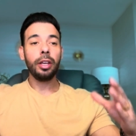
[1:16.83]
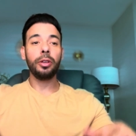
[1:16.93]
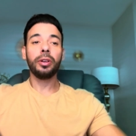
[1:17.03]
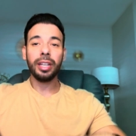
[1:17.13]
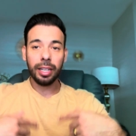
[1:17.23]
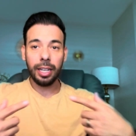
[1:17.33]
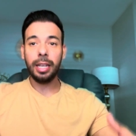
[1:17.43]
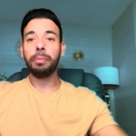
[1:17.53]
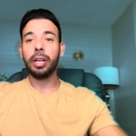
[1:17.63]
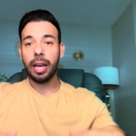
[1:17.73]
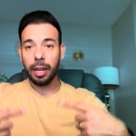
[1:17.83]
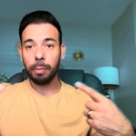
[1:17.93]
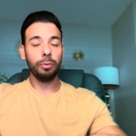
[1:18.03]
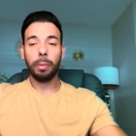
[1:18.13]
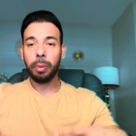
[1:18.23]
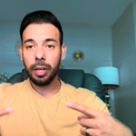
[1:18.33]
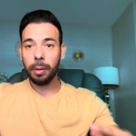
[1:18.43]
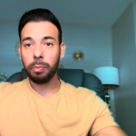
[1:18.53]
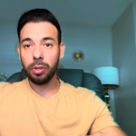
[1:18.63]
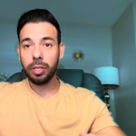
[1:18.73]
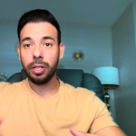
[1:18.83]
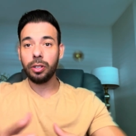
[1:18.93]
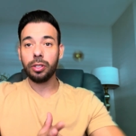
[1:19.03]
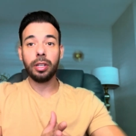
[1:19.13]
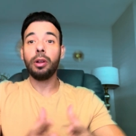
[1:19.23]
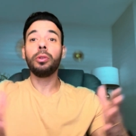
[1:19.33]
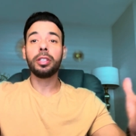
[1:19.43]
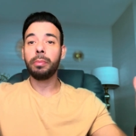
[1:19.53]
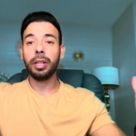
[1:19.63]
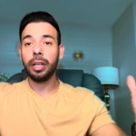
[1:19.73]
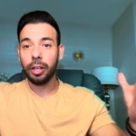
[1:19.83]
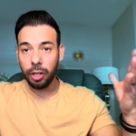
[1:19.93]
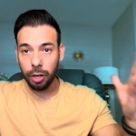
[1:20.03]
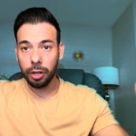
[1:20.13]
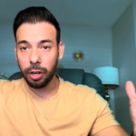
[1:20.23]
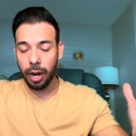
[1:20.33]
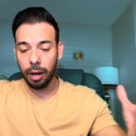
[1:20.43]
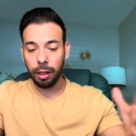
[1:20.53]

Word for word: you can keep getting repeated procedures and ultimately cure your hair